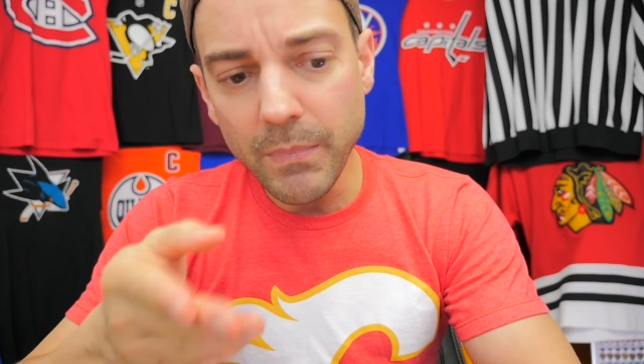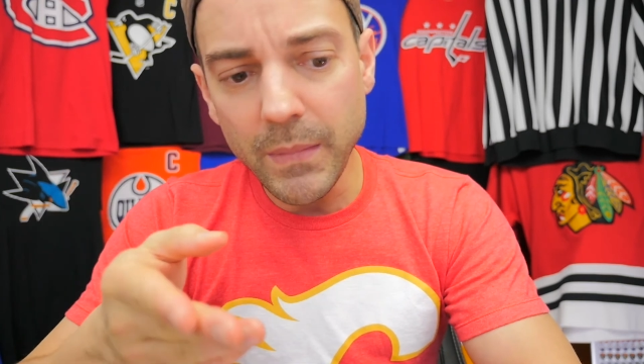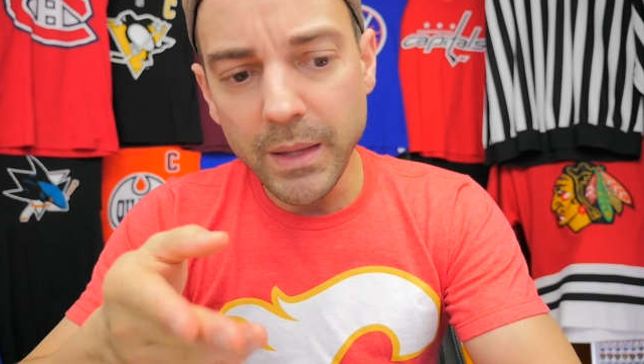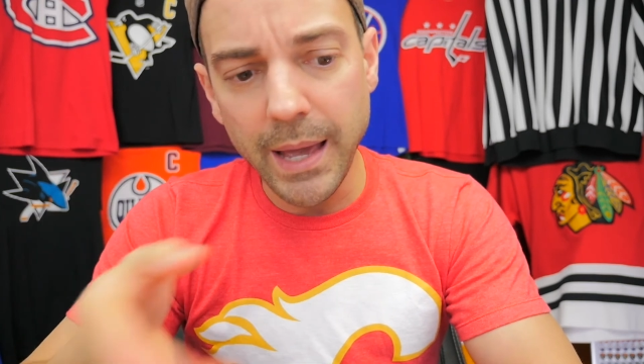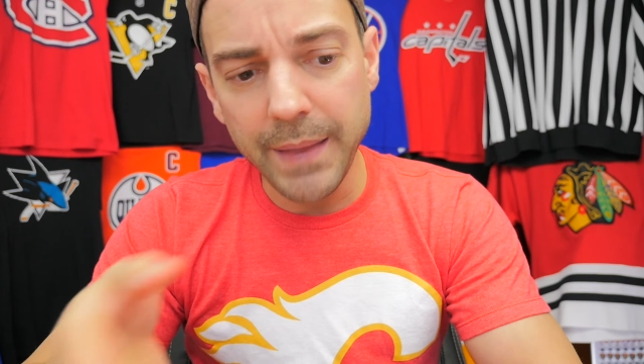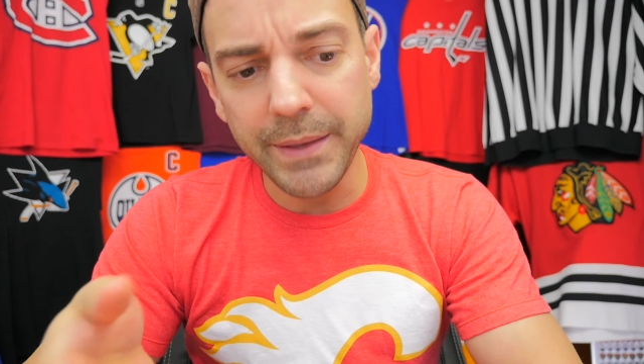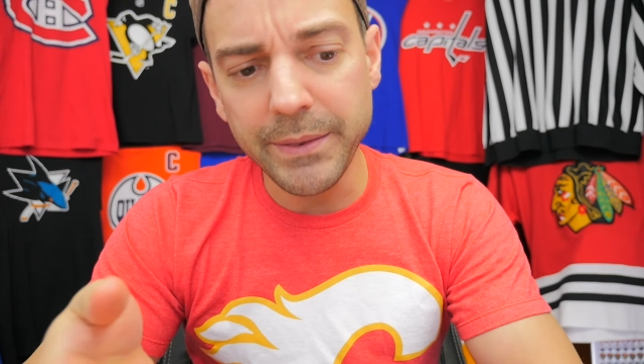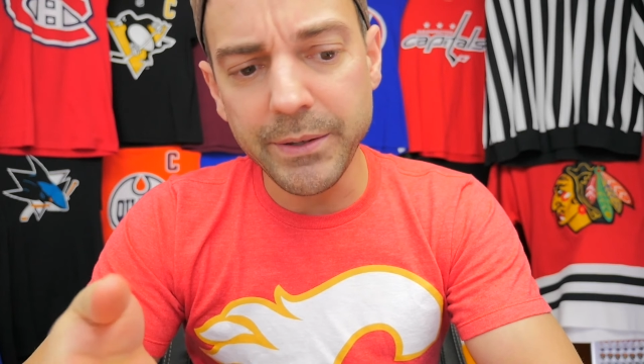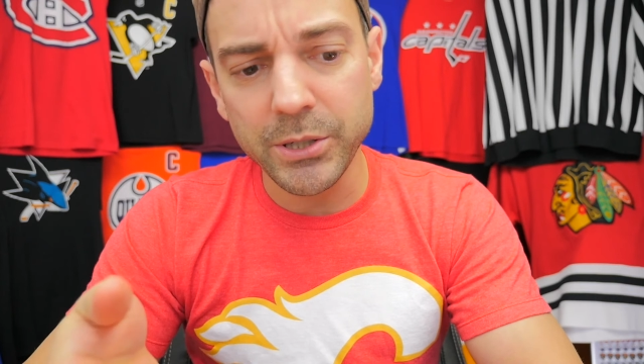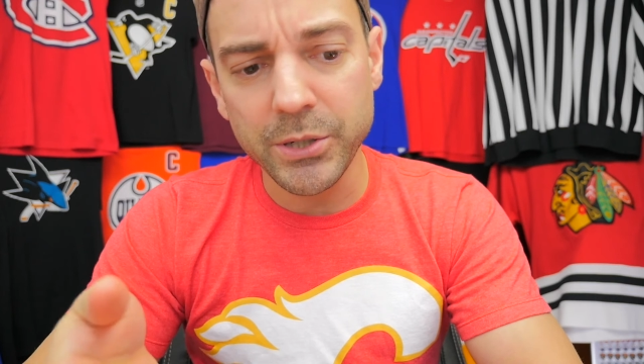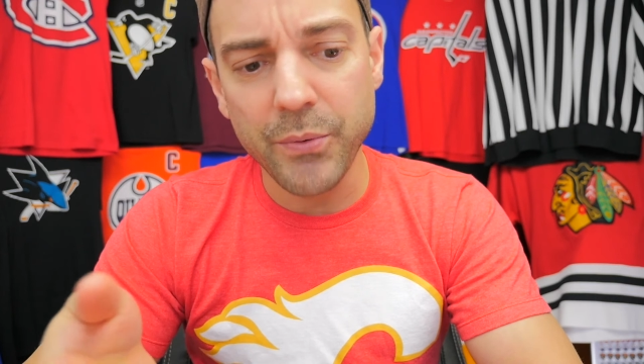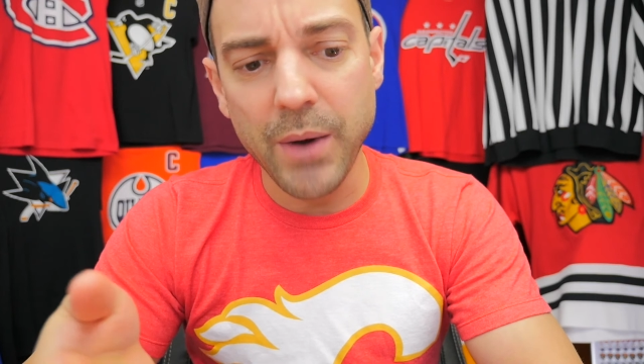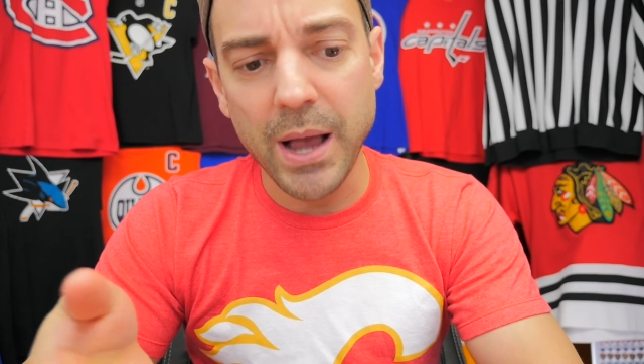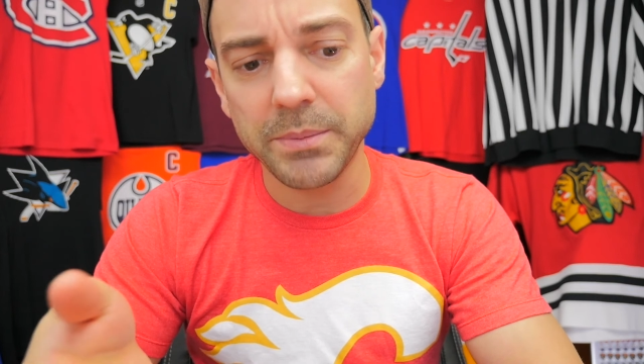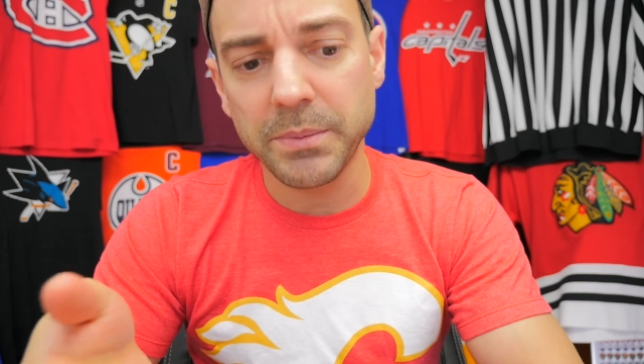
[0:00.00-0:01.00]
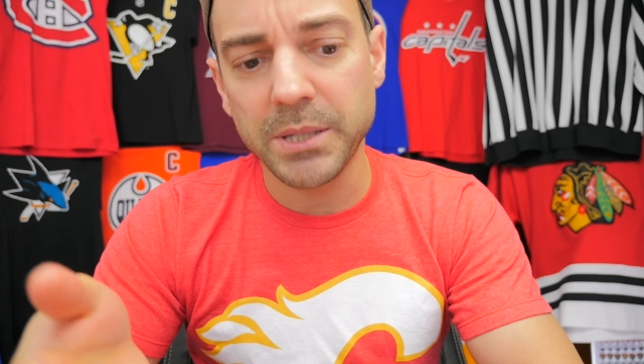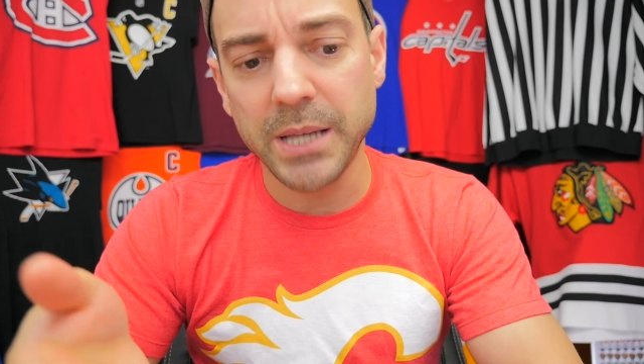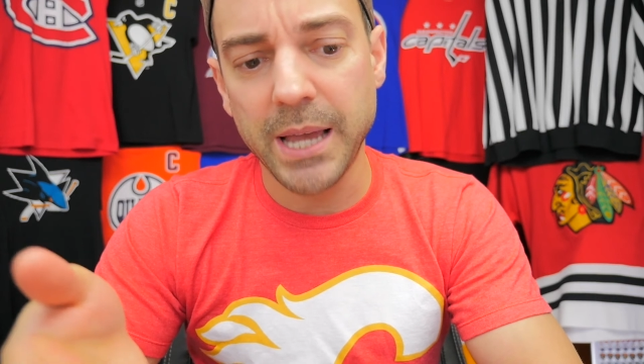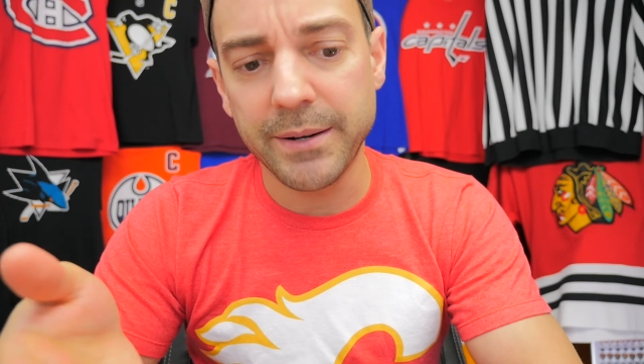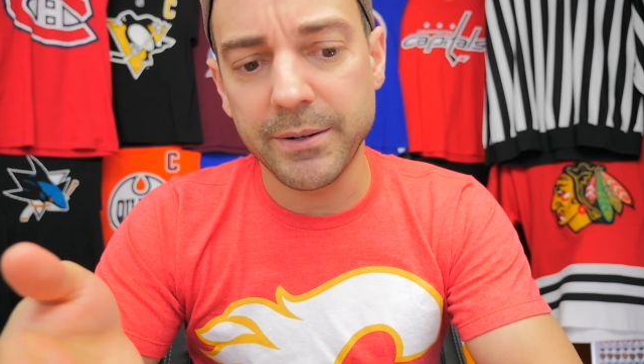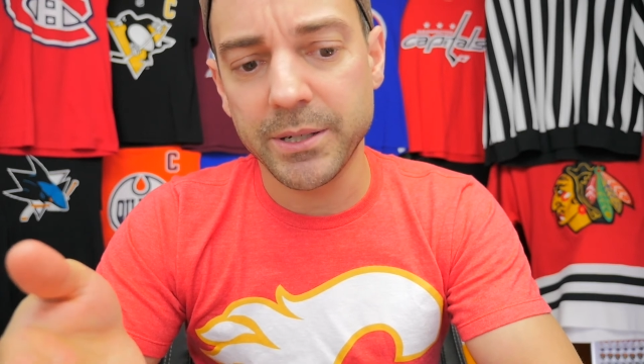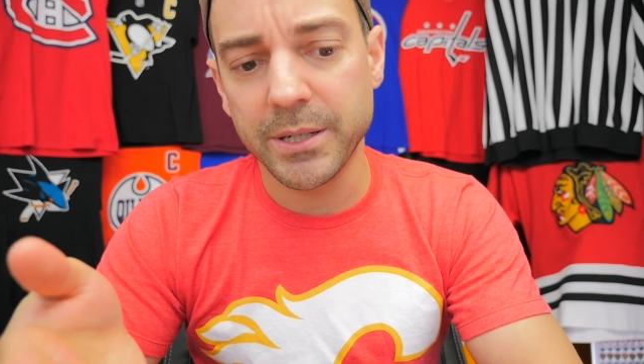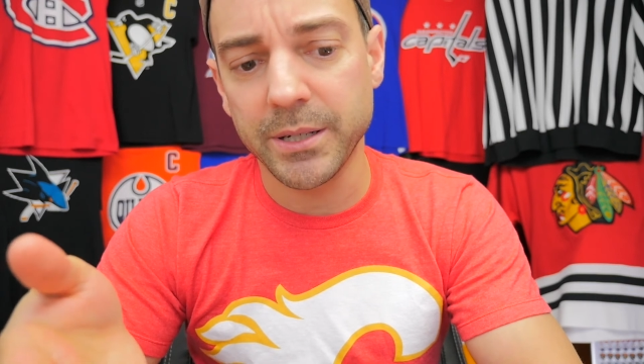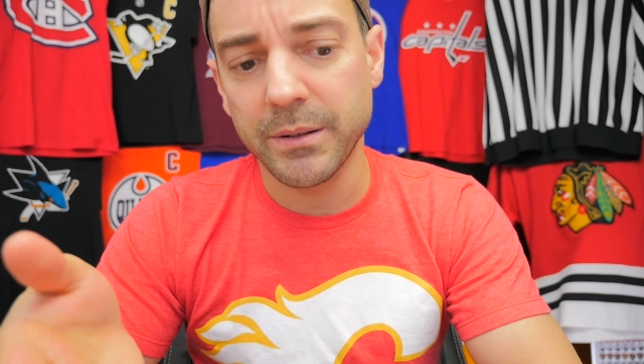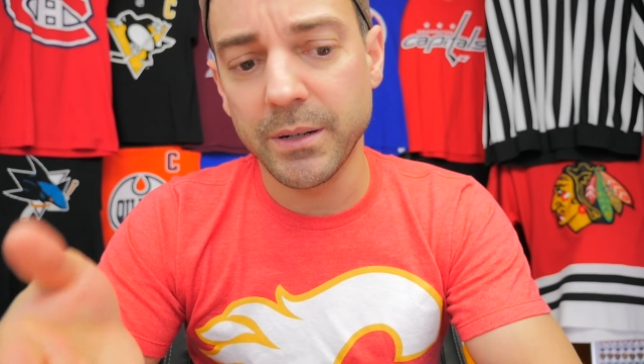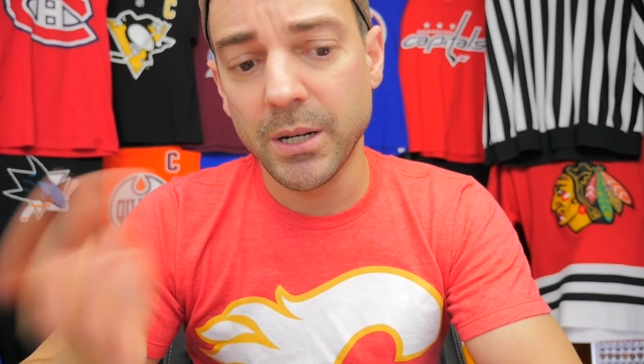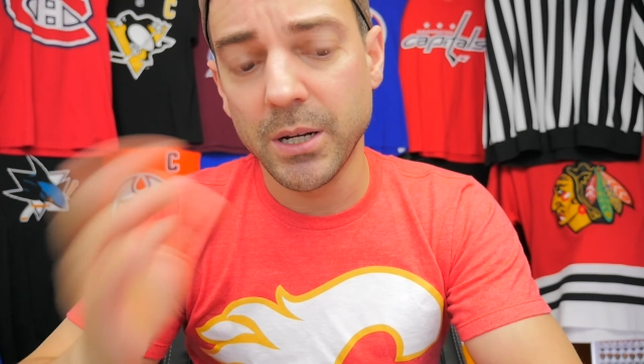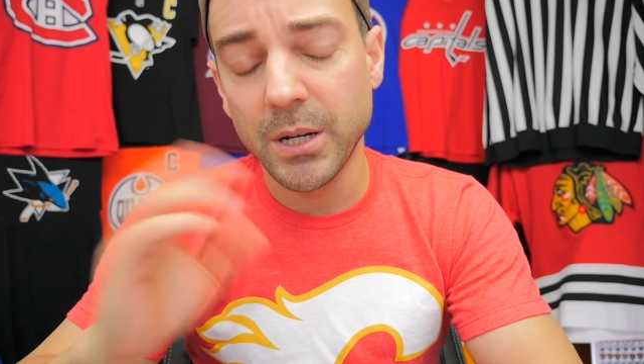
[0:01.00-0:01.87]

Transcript: And then there's Rasmus Andersson,